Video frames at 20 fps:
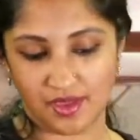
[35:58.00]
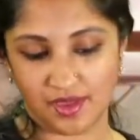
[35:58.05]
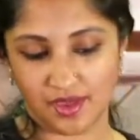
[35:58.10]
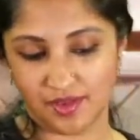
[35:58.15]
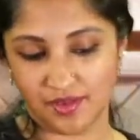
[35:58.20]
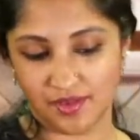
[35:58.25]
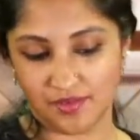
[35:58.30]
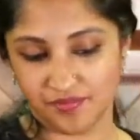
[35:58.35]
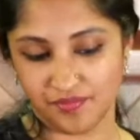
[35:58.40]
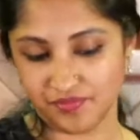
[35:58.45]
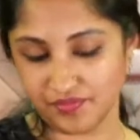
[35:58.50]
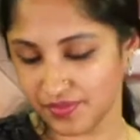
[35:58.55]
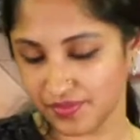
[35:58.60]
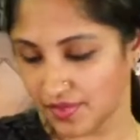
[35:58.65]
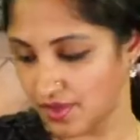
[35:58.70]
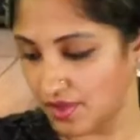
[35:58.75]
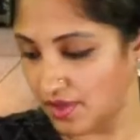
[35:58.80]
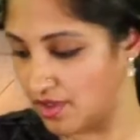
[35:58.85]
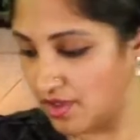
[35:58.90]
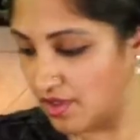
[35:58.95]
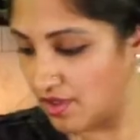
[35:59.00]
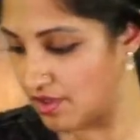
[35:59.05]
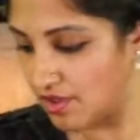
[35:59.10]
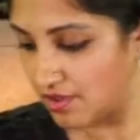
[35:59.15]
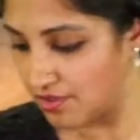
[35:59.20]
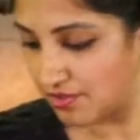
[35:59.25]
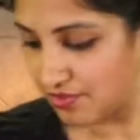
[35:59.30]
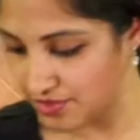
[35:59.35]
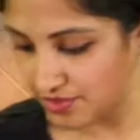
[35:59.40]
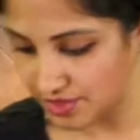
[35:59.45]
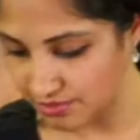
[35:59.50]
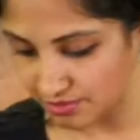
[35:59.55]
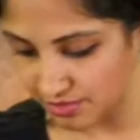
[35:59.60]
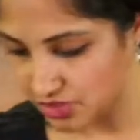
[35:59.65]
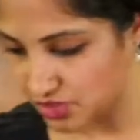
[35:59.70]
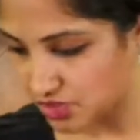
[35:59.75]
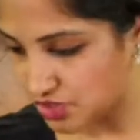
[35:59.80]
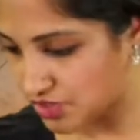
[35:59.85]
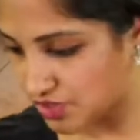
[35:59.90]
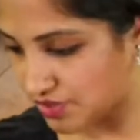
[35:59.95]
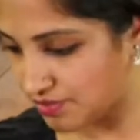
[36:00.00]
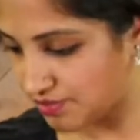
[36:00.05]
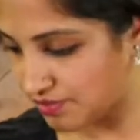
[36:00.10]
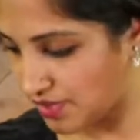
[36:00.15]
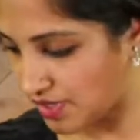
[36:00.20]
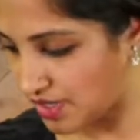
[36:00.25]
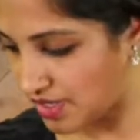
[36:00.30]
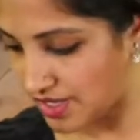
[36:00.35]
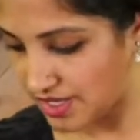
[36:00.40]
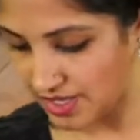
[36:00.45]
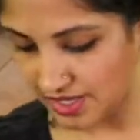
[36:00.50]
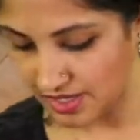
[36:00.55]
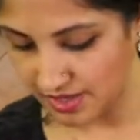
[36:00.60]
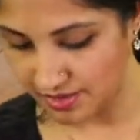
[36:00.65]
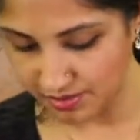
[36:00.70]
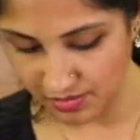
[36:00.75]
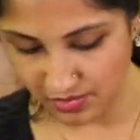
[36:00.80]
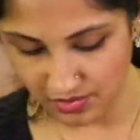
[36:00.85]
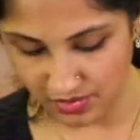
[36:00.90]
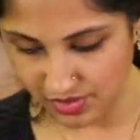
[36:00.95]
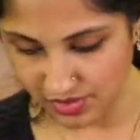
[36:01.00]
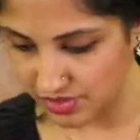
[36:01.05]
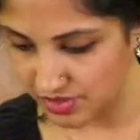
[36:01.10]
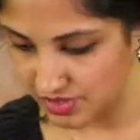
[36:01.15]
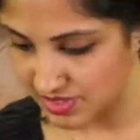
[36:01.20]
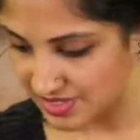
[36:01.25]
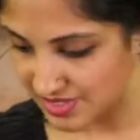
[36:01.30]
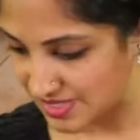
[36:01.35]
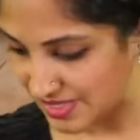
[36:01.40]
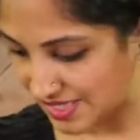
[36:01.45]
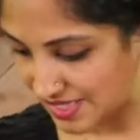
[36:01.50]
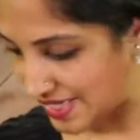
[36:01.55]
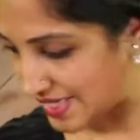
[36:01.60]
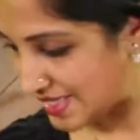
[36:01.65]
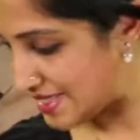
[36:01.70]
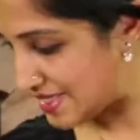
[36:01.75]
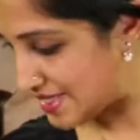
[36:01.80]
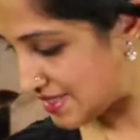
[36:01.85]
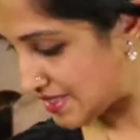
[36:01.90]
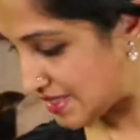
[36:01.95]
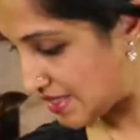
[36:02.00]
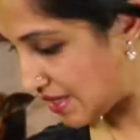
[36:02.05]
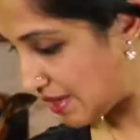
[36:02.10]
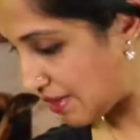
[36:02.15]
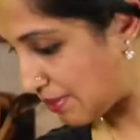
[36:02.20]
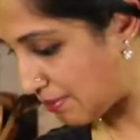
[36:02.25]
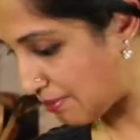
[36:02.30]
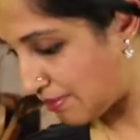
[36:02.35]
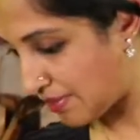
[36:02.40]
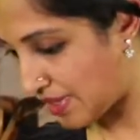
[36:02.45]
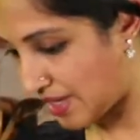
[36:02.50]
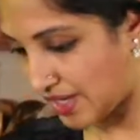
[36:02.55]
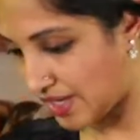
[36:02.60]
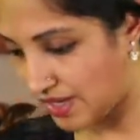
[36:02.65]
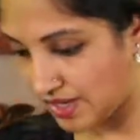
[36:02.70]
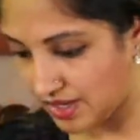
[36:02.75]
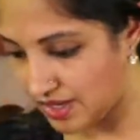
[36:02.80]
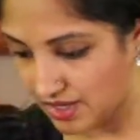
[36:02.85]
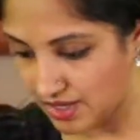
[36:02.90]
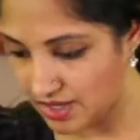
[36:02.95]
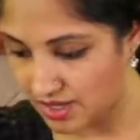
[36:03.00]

Okay. For the mushroom, I am going to slice my